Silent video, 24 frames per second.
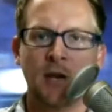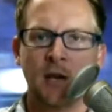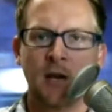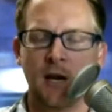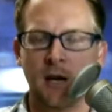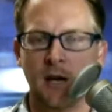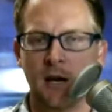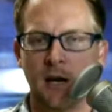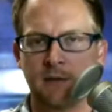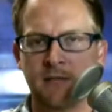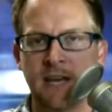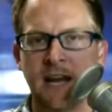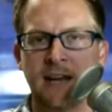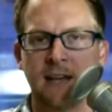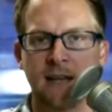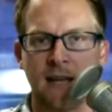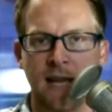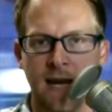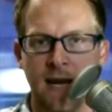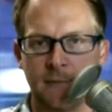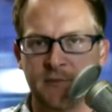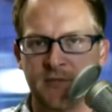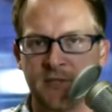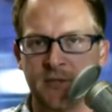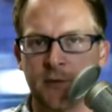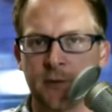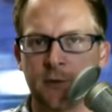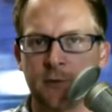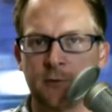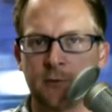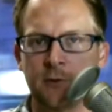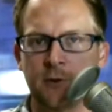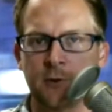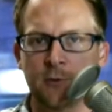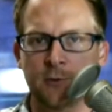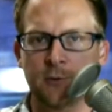uh, Dad Labs, you
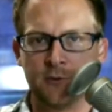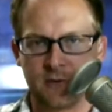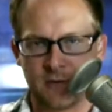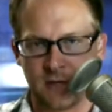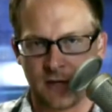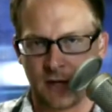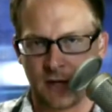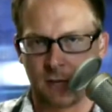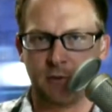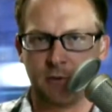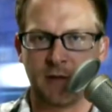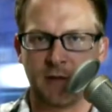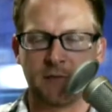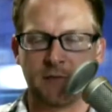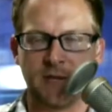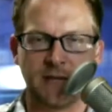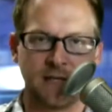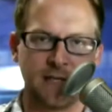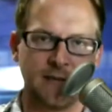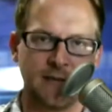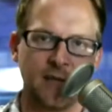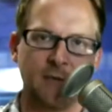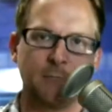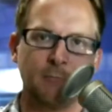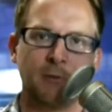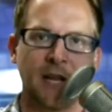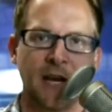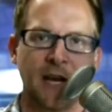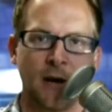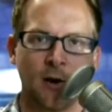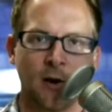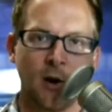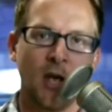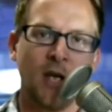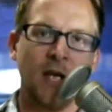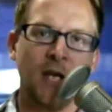used uh, Blip.tv
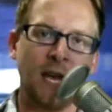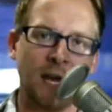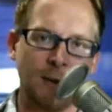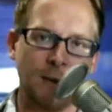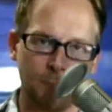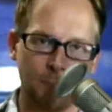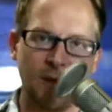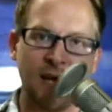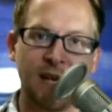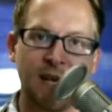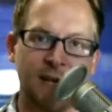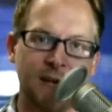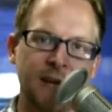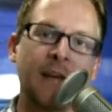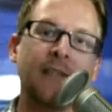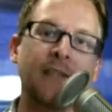player embedded.